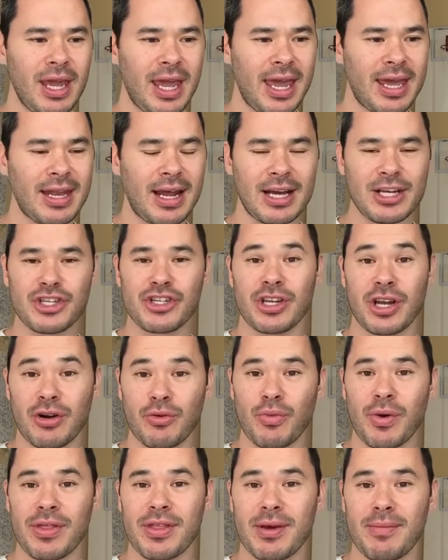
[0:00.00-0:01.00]
And I
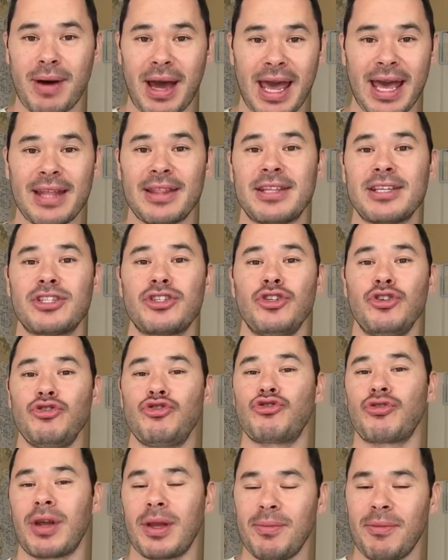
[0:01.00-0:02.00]
shared with them, I had this new
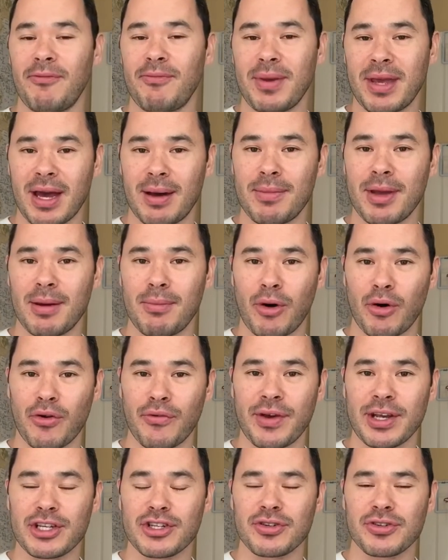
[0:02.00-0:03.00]
dream of becoming a
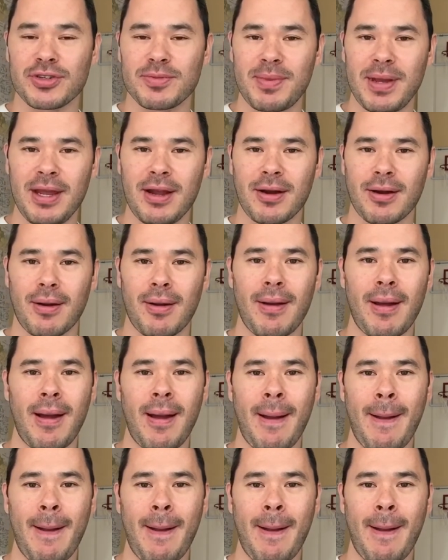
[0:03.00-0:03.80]
motivational speaker.